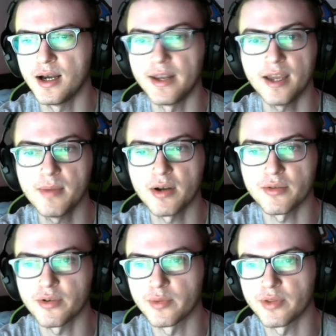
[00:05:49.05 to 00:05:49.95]
Nightmare
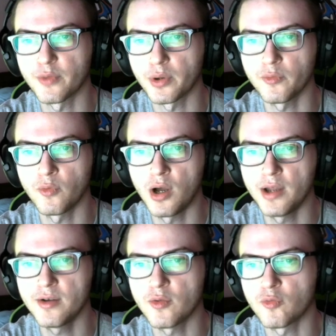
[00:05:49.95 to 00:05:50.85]
third with
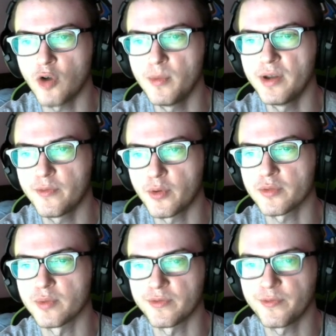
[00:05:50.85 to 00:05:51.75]
41. Roman
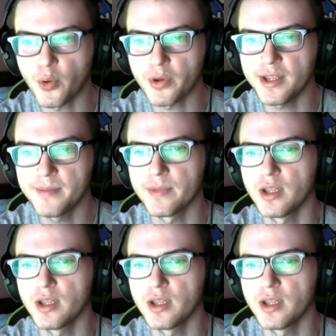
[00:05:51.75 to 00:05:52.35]
fourth with 40.